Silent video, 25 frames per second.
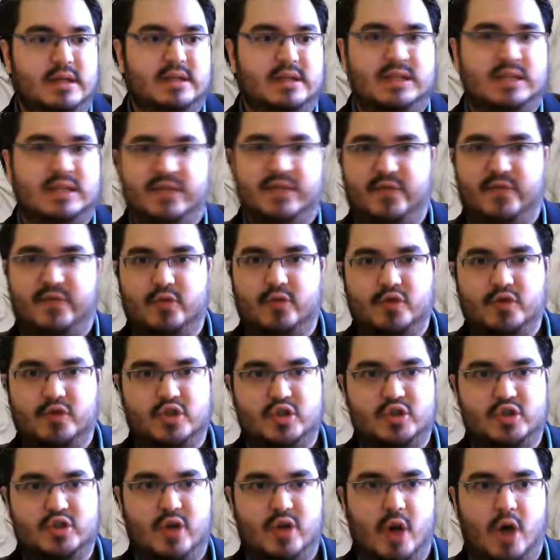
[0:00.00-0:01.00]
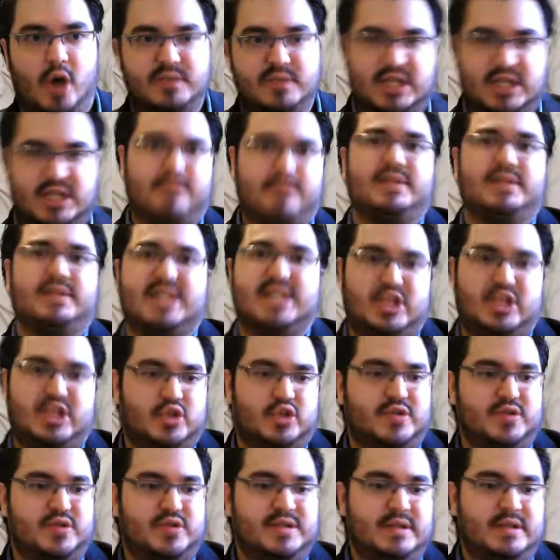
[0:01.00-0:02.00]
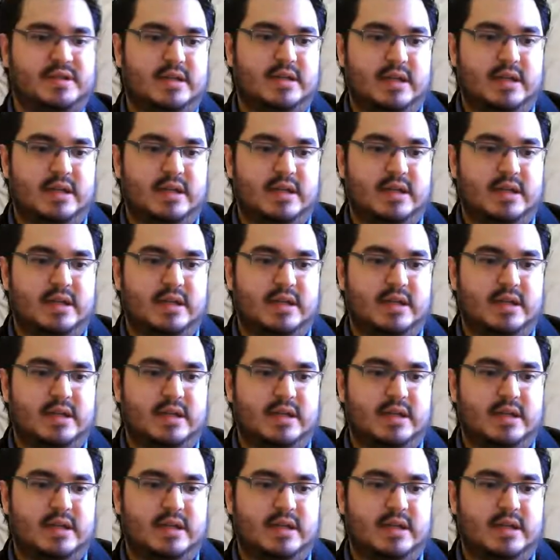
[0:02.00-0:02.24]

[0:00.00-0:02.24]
different object positions